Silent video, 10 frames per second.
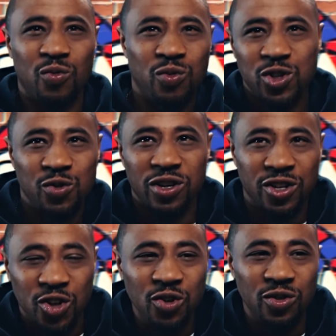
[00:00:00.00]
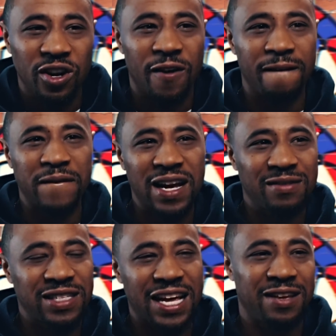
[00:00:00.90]
what you want to do, though? And
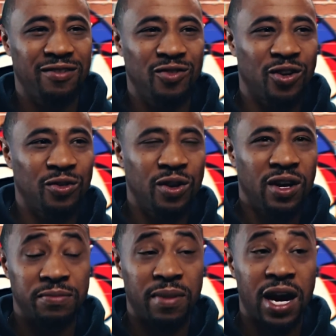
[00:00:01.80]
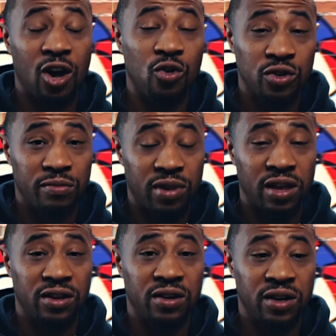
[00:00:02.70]
I was like, you know, my older
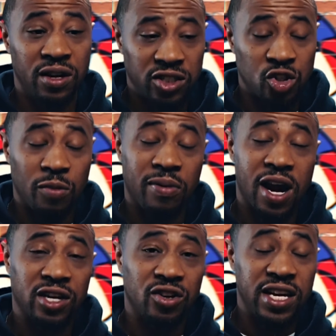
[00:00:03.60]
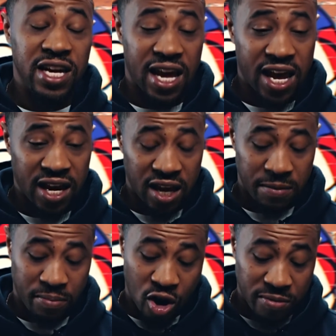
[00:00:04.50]
brother, Joe Proctor, he had a
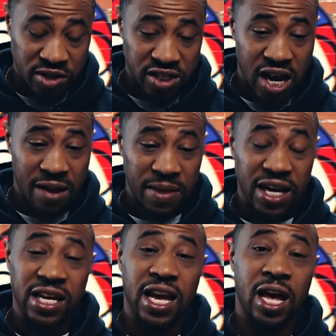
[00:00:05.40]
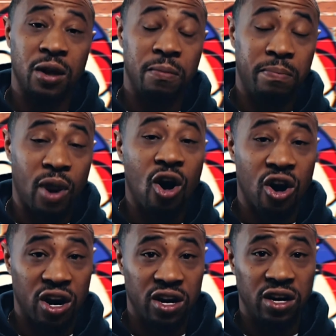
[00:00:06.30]
barbershop and he had a
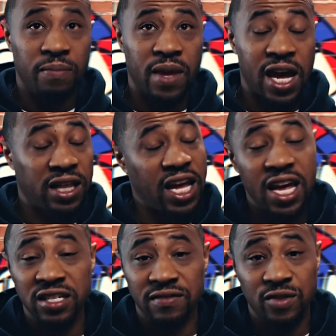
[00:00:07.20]
bar at the age